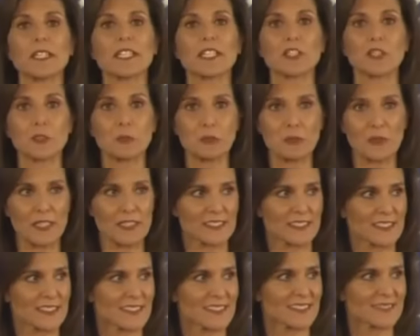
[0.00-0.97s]
being your
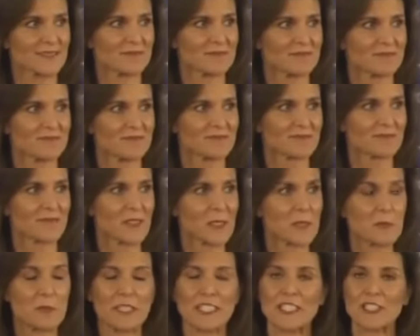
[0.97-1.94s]
president.
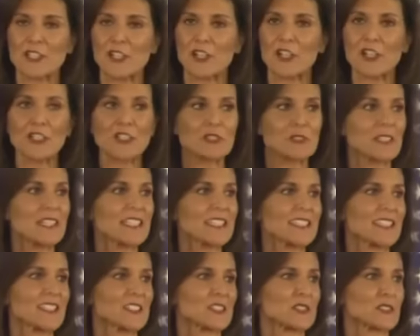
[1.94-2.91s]
But in our
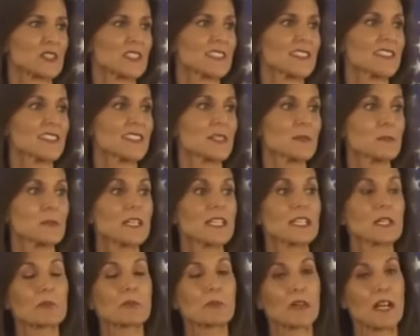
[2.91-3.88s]
great country,
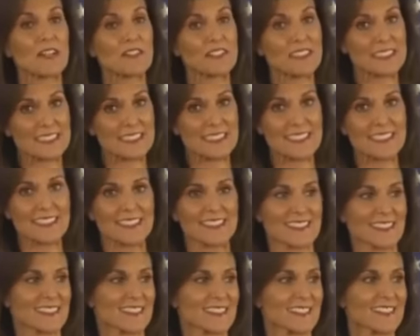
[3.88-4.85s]
being a private
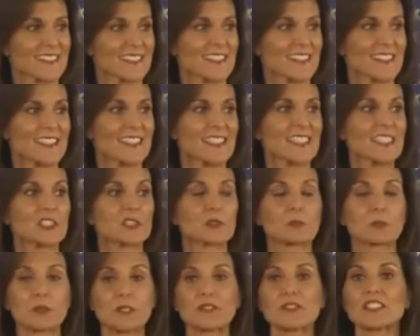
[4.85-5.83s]
citizen
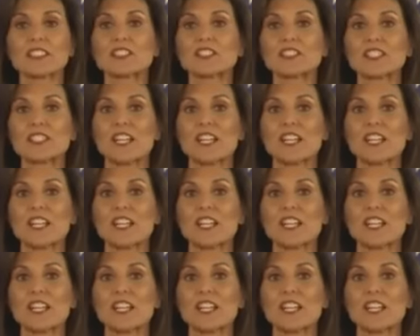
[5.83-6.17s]
is privilege